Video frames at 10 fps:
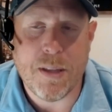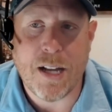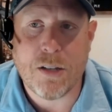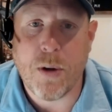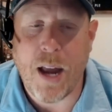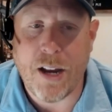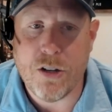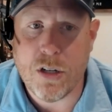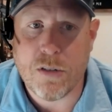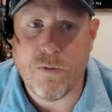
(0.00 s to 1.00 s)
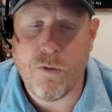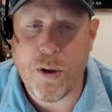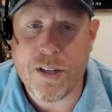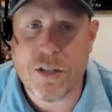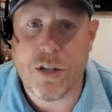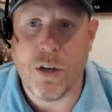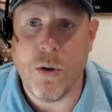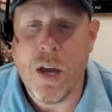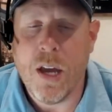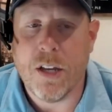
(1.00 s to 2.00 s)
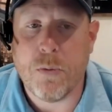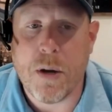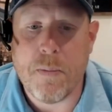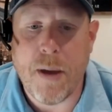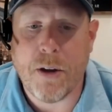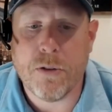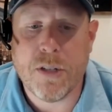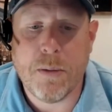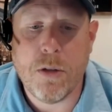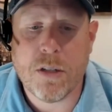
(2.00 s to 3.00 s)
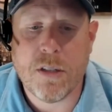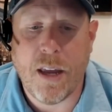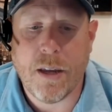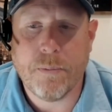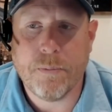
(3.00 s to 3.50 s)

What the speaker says: And that's what I just voiced to you, is what a micro team looks like.